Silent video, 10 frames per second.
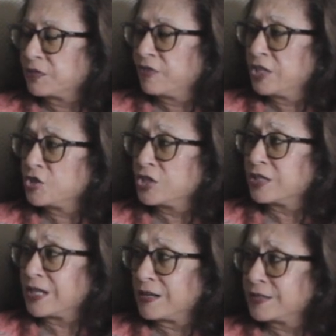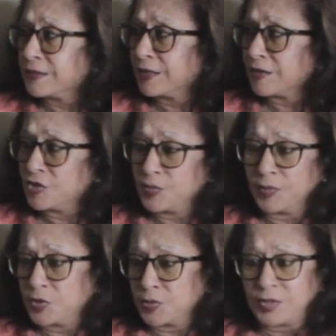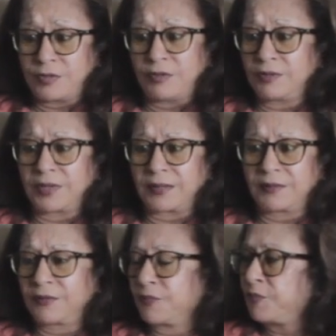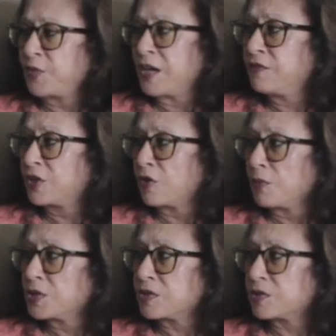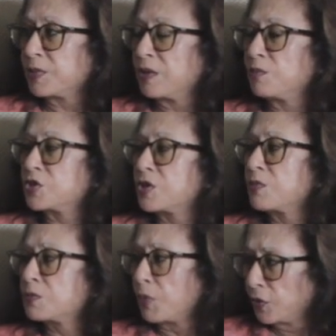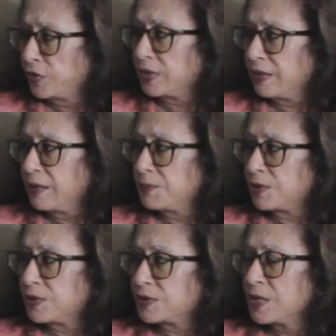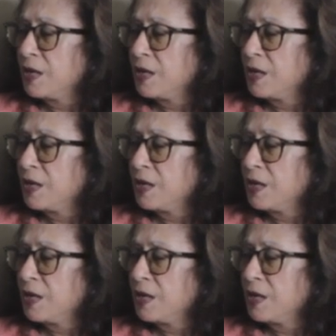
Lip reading: was a village near Daltonganj, which was like 5 kilometers away, in which there was bonded labourers.